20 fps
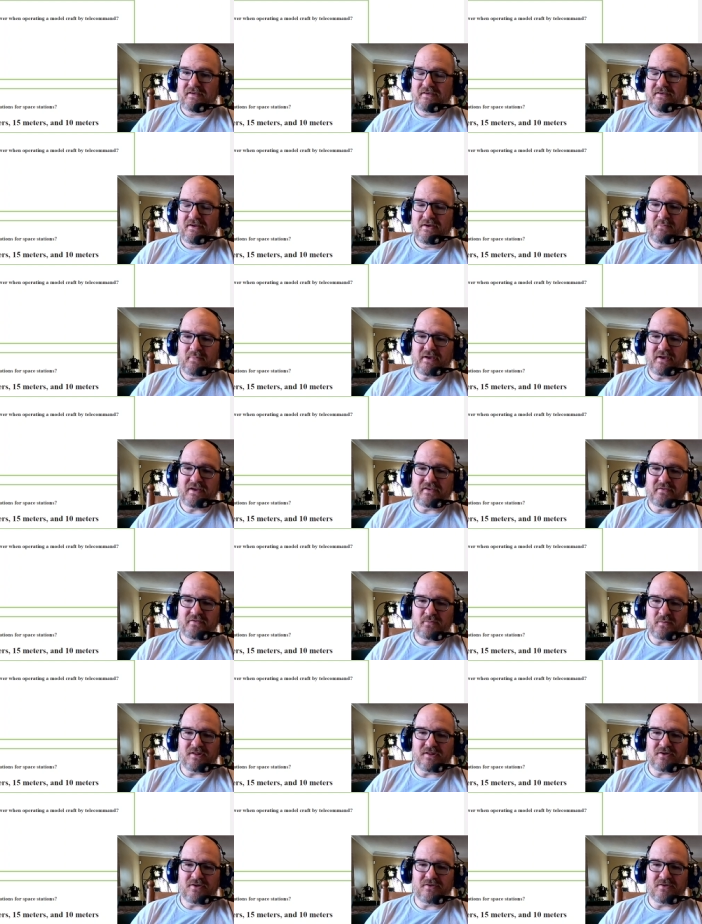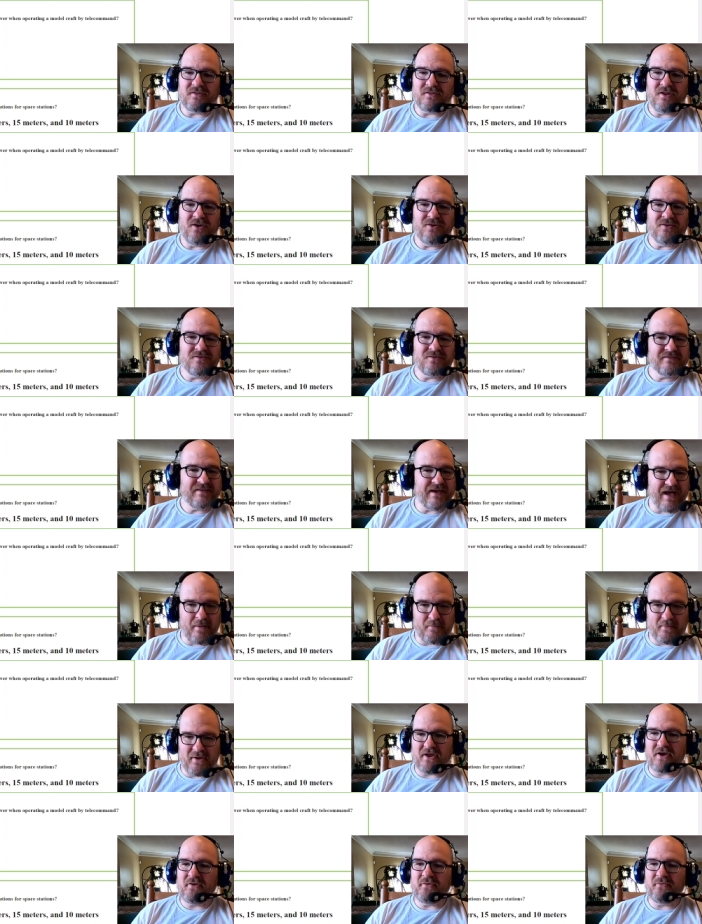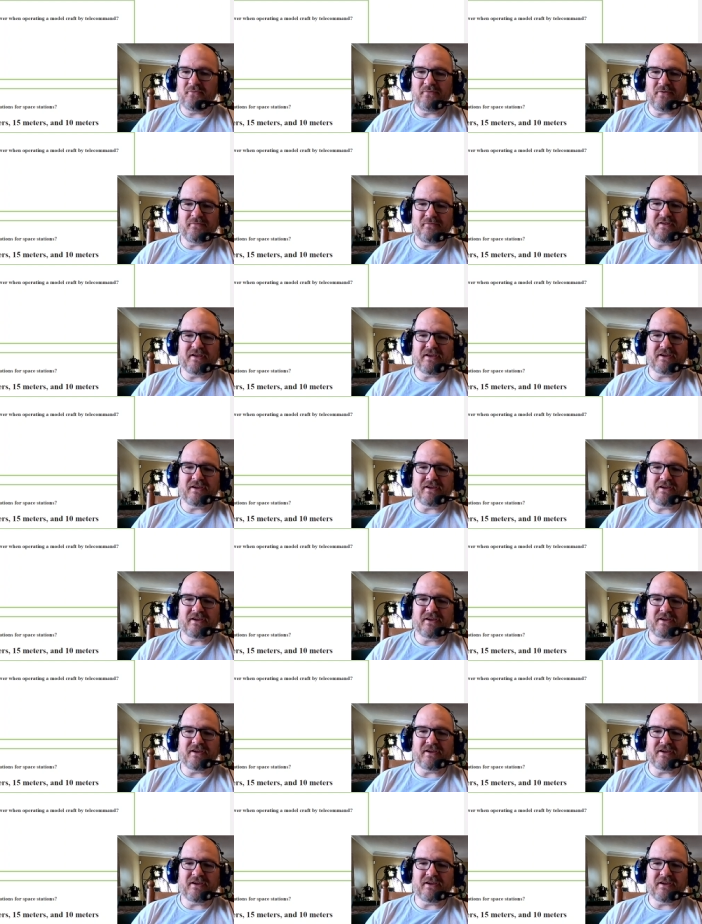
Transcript: because we learned a long time ago 50